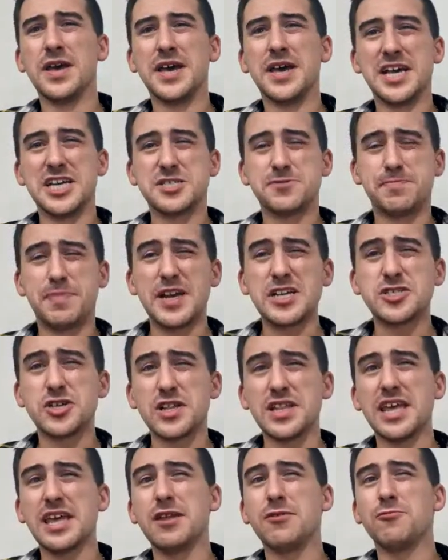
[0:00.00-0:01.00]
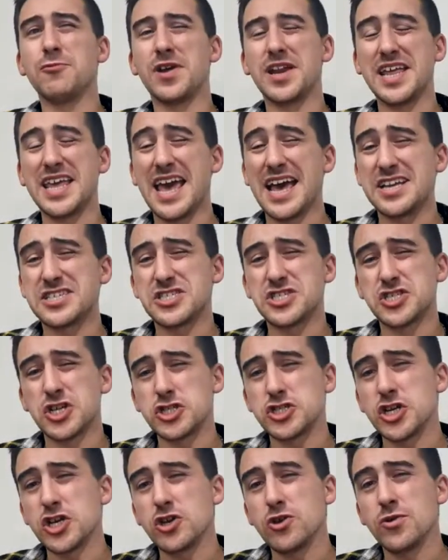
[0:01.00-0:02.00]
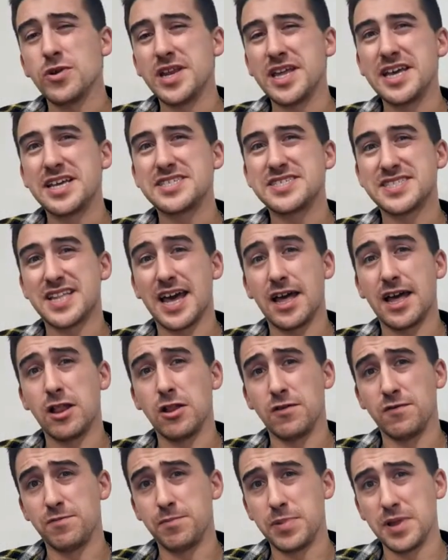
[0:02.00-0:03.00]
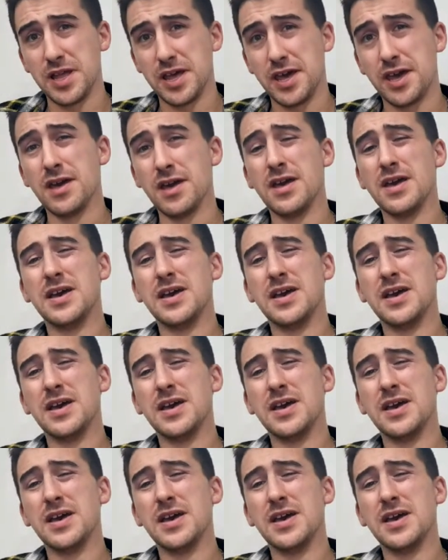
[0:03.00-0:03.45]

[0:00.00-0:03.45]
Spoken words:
especially when he has such a unique style of play.